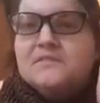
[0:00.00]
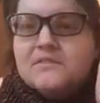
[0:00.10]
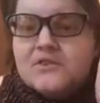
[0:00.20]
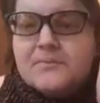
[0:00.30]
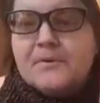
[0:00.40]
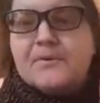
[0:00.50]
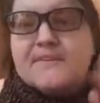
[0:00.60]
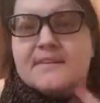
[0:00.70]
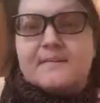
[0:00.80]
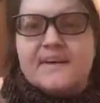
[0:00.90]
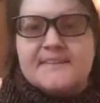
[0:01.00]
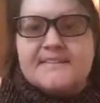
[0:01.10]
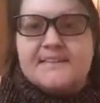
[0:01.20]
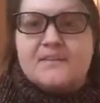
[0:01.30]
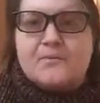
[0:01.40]
She pulls
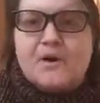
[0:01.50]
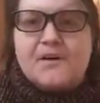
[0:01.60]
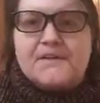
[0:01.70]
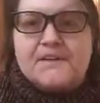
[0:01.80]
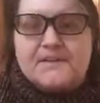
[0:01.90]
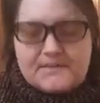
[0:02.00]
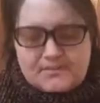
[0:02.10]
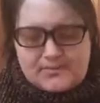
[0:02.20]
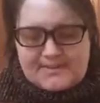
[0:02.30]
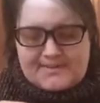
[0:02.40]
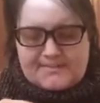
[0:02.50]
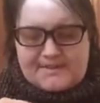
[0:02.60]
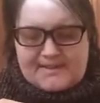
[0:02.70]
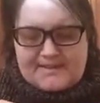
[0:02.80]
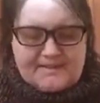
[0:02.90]
thumbtacks out of the wall, and it annoys
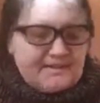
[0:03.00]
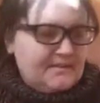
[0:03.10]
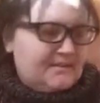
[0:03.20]
me.